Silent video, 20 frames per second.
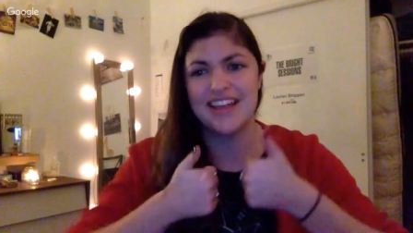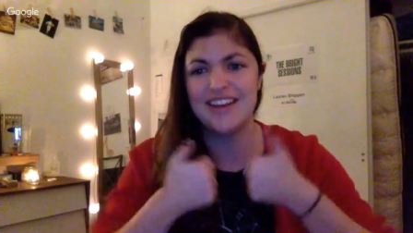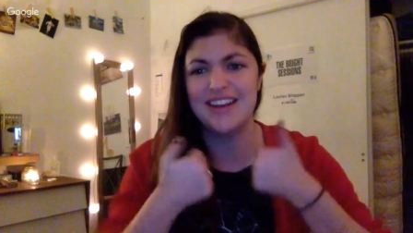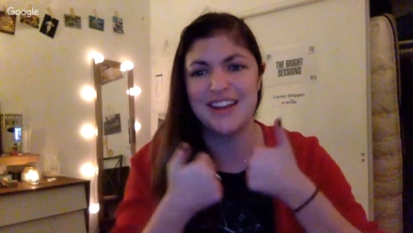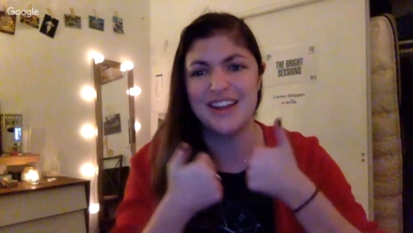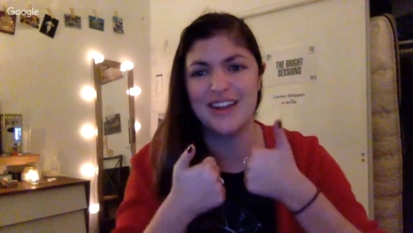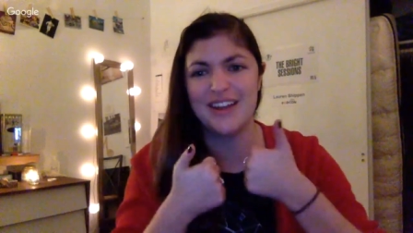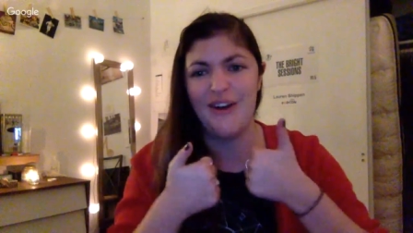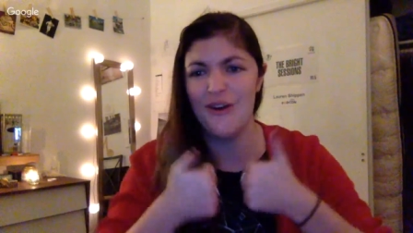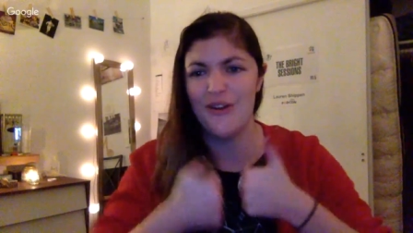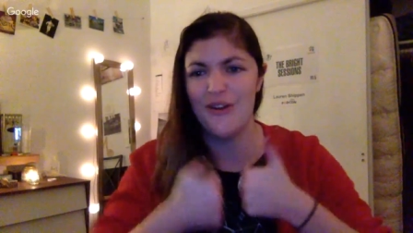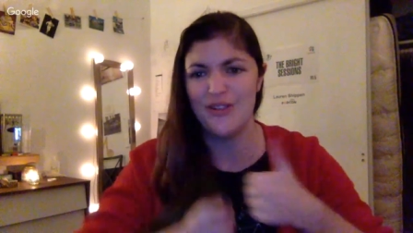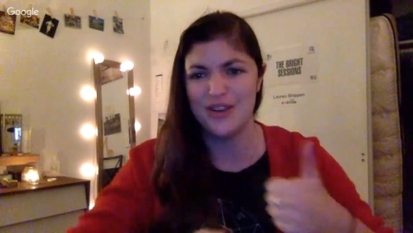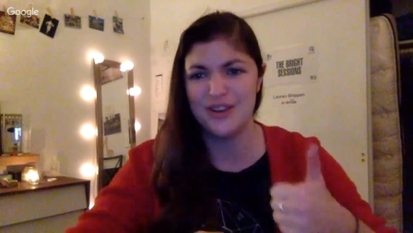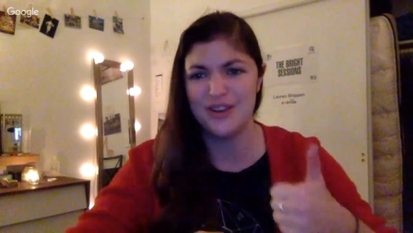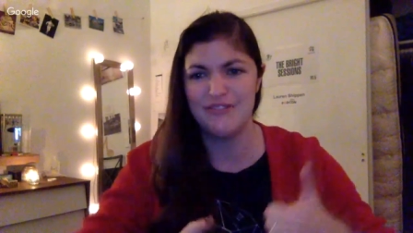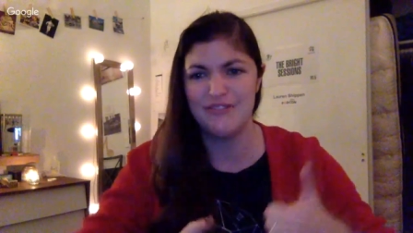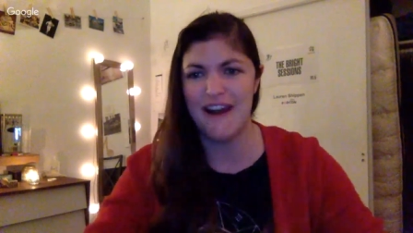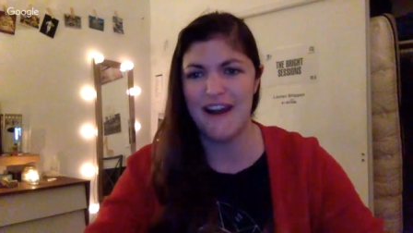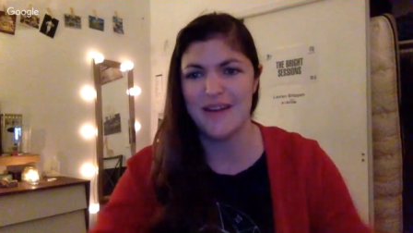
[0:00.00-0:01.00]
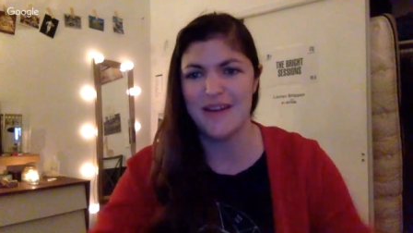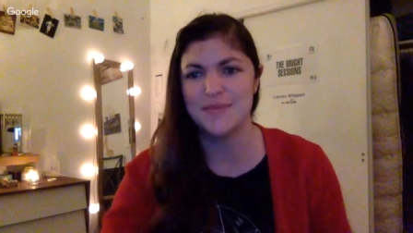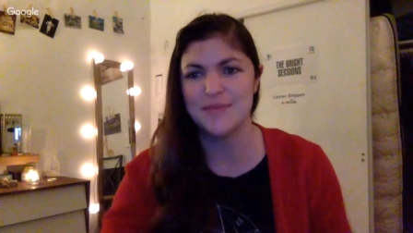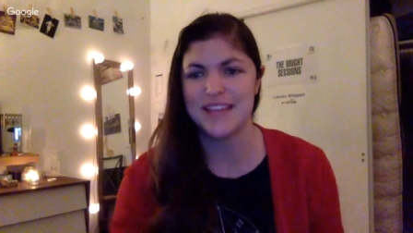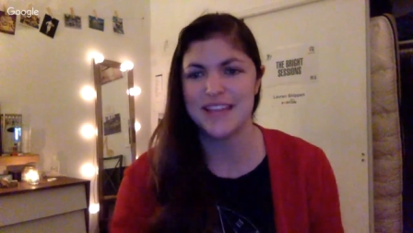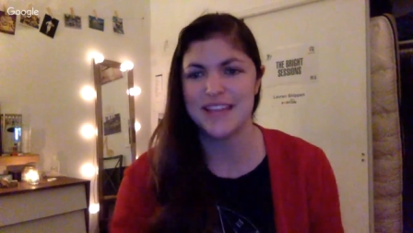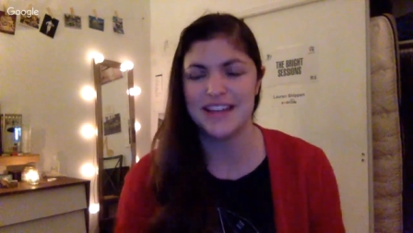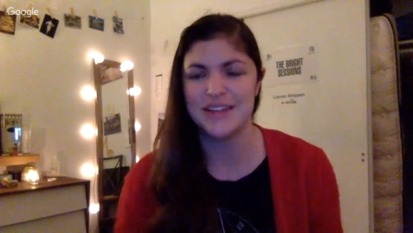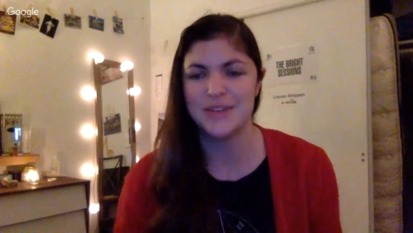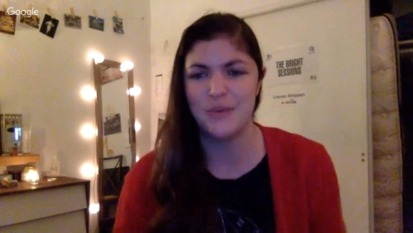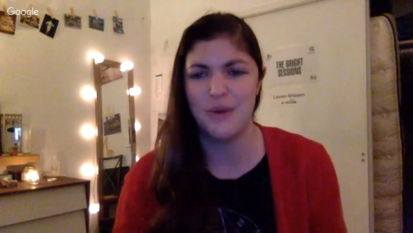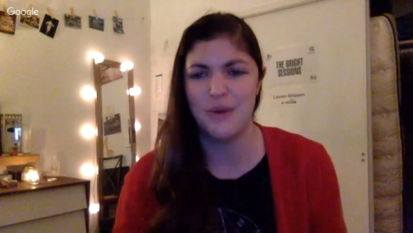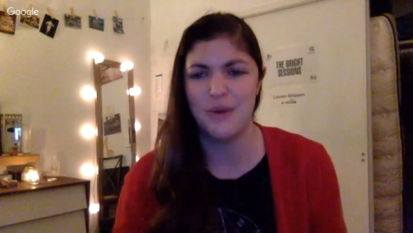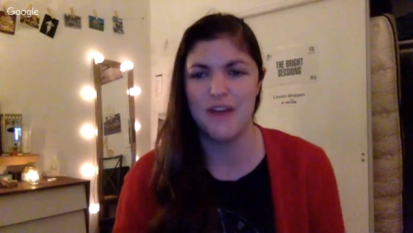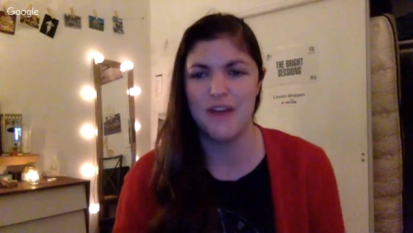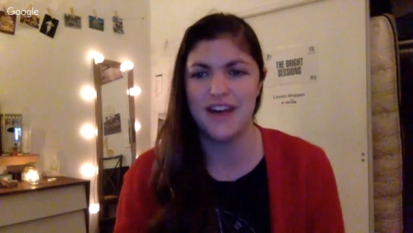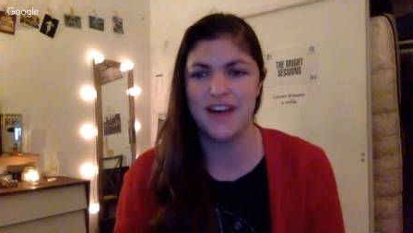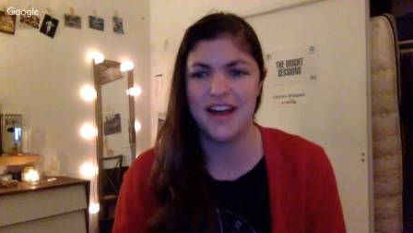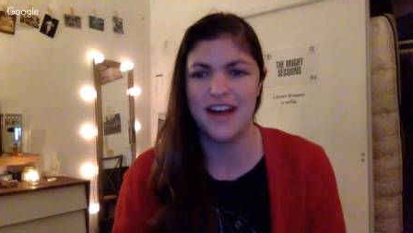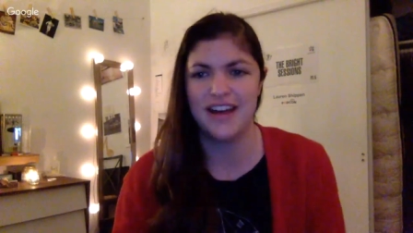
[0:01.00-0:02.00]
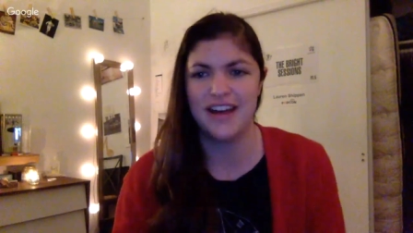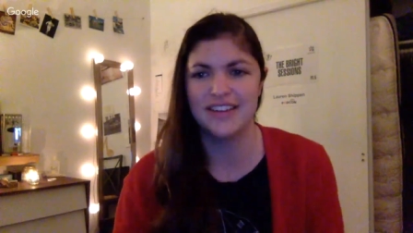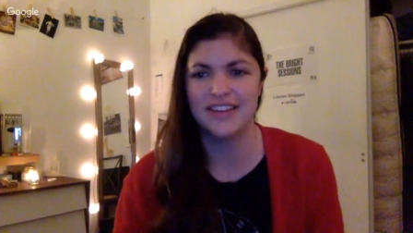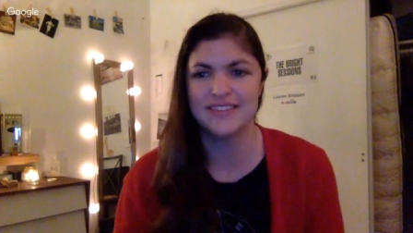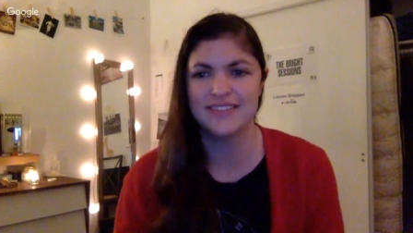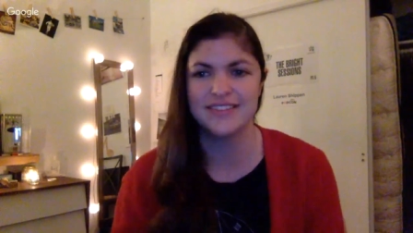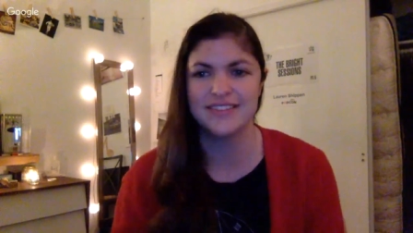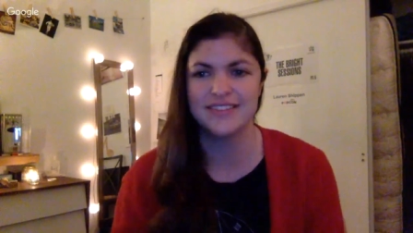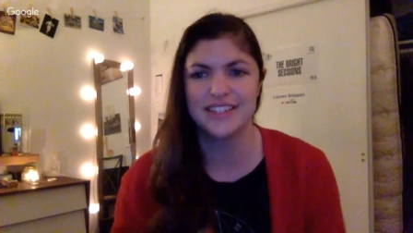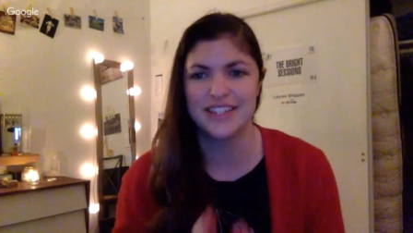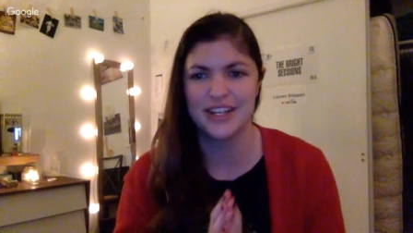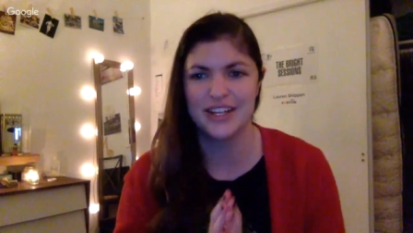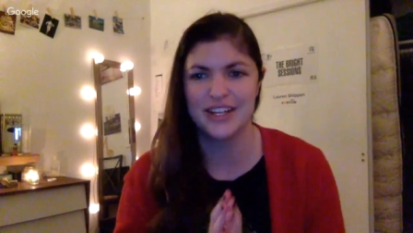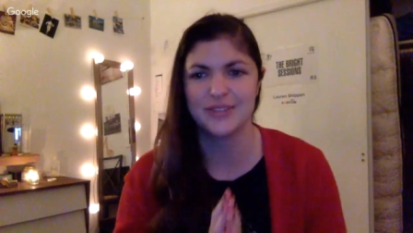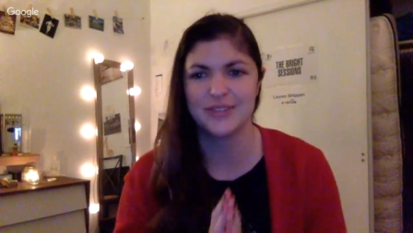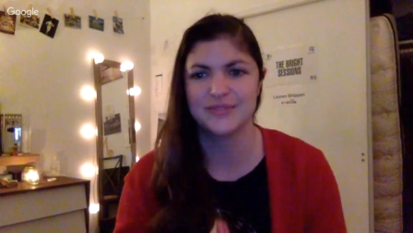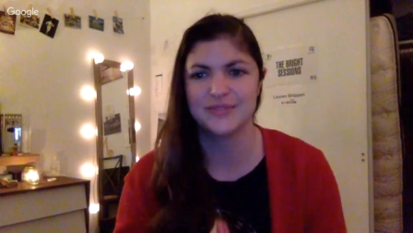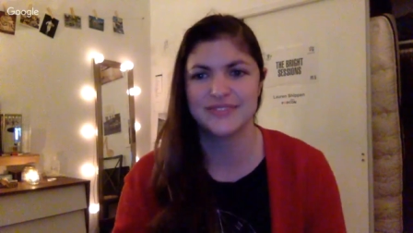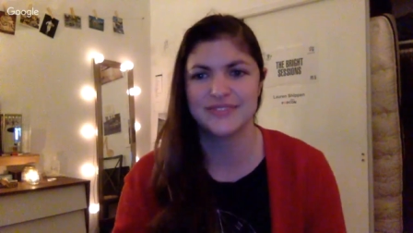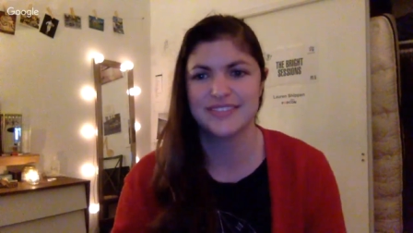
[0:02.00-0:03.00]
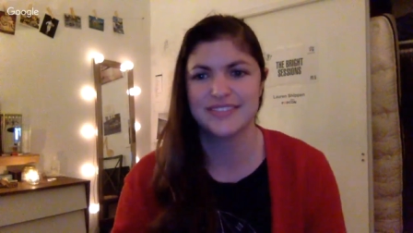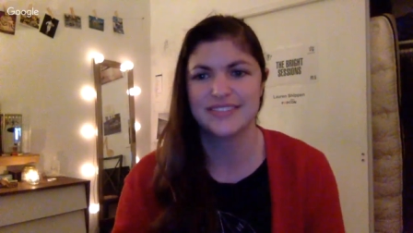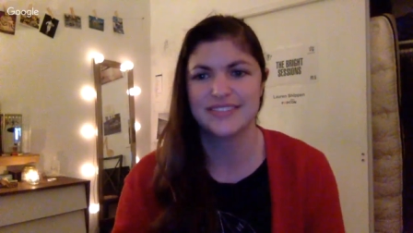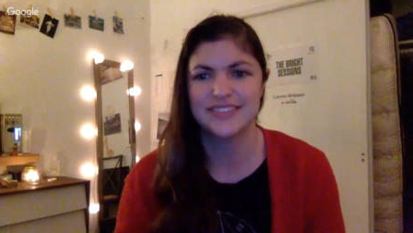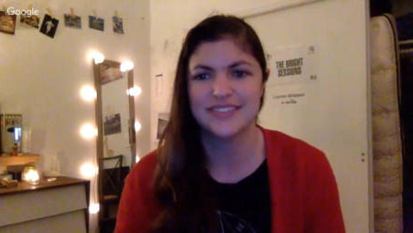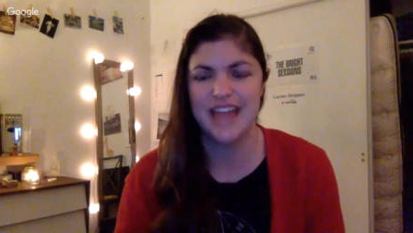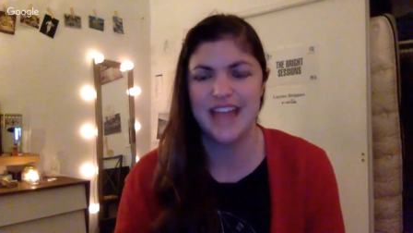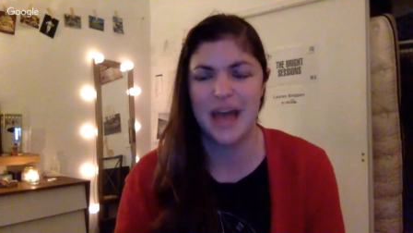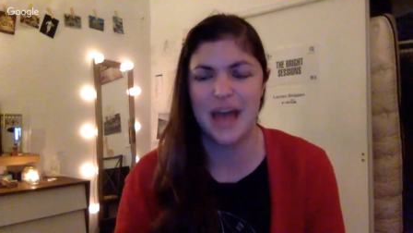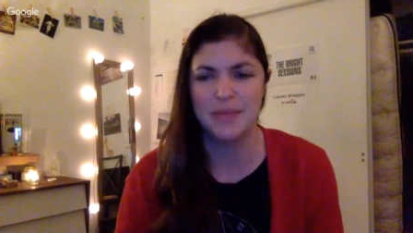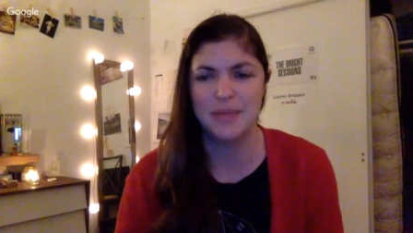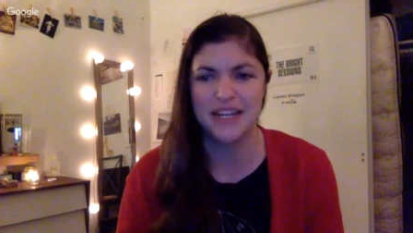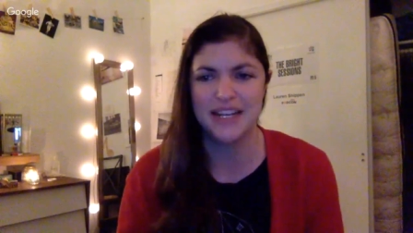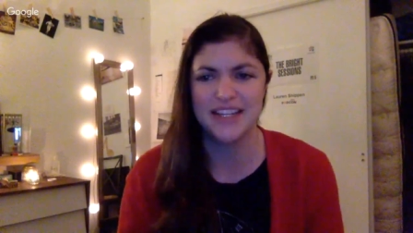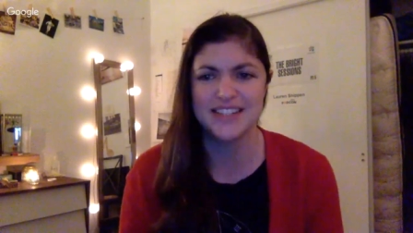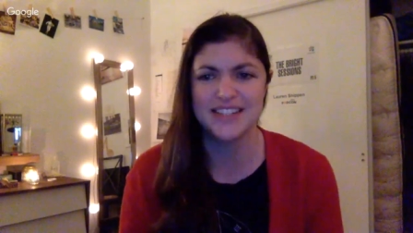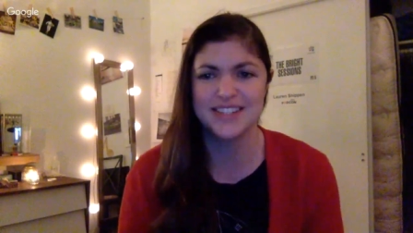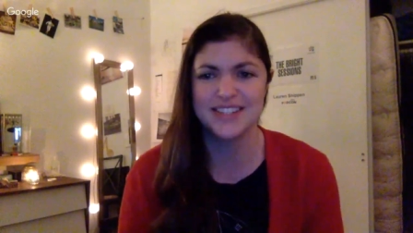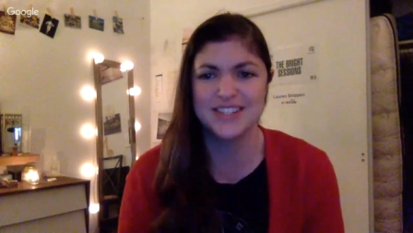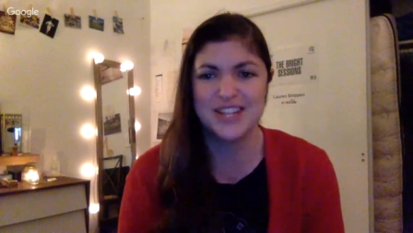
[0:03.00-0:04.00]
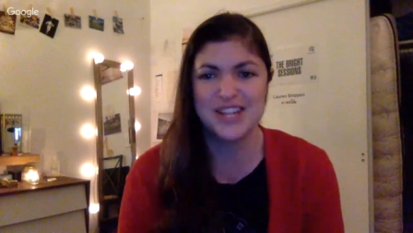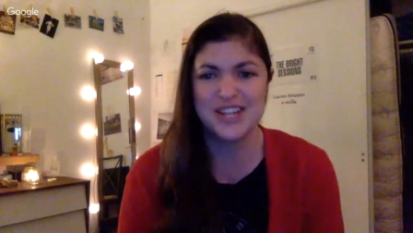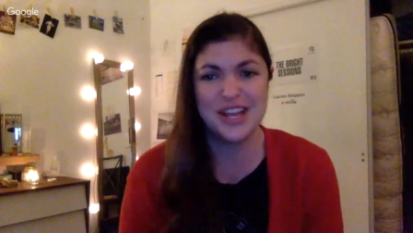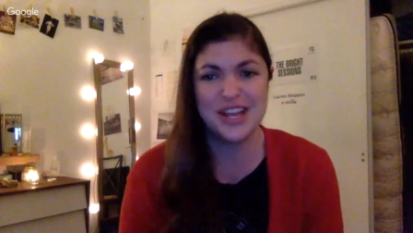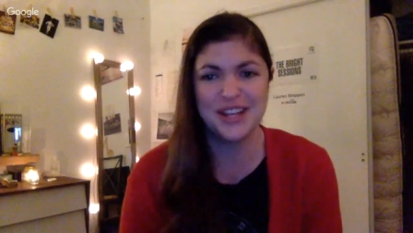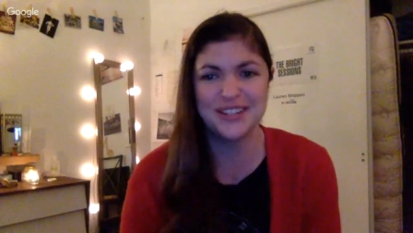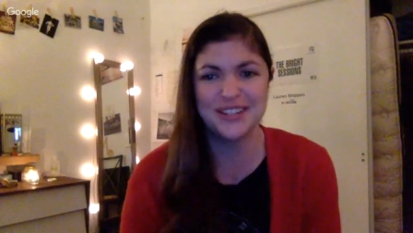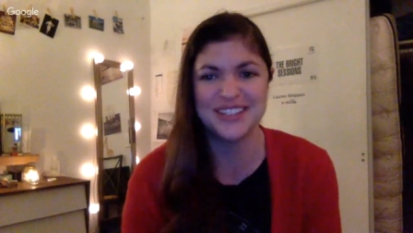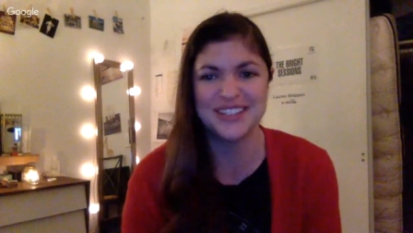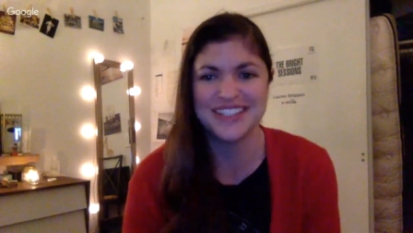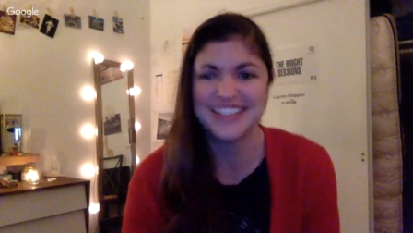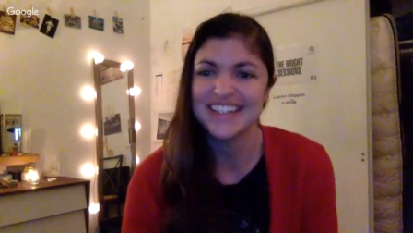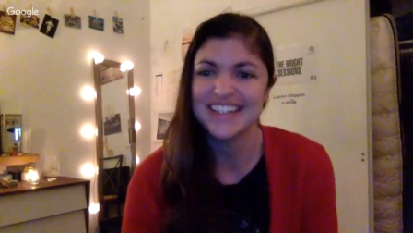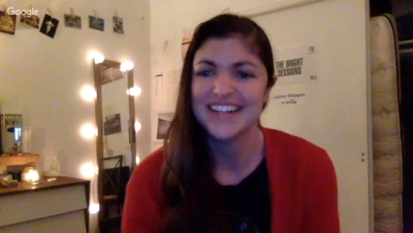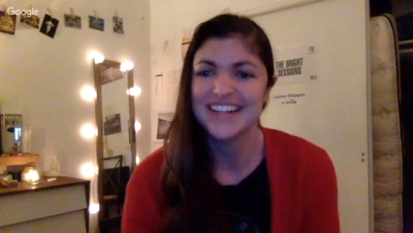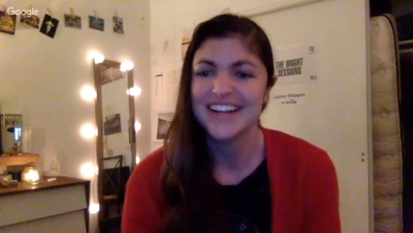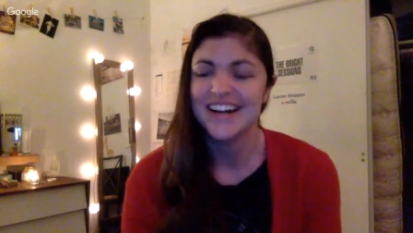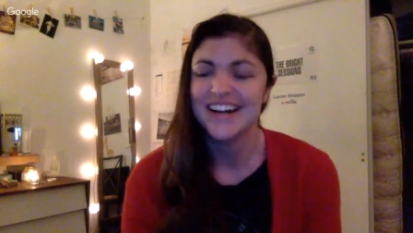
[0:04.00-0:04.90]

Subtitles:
sending all the good vibes and Wi-Fi, happiness to you.